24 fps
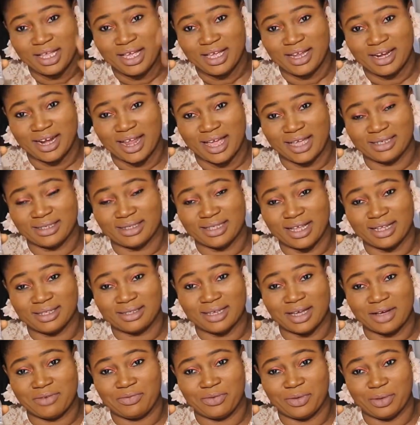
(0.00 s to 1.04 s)
Now it's not
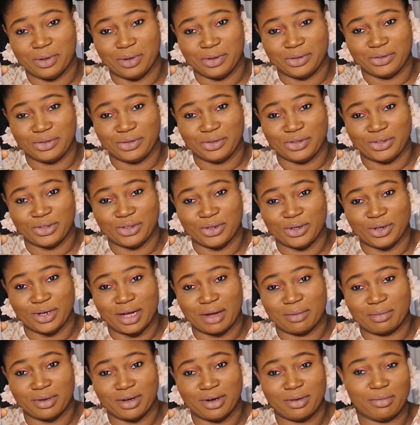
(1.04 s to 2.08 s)
time for us to talk.
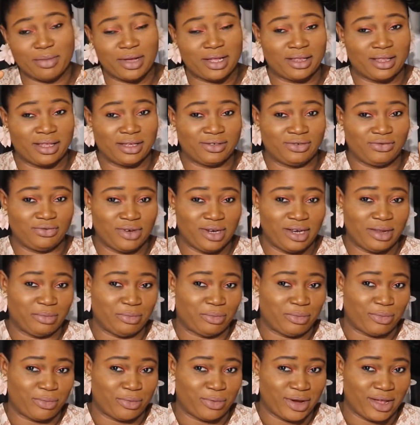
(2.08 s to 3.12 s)
I'm gonna make this really
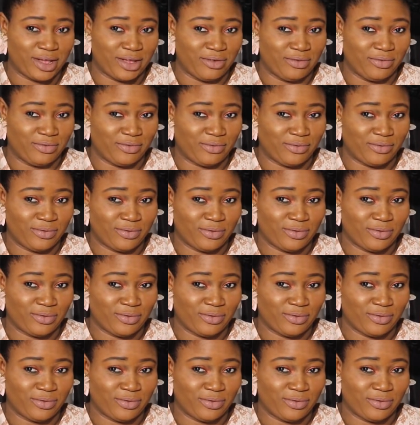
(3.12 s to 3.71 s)
brave.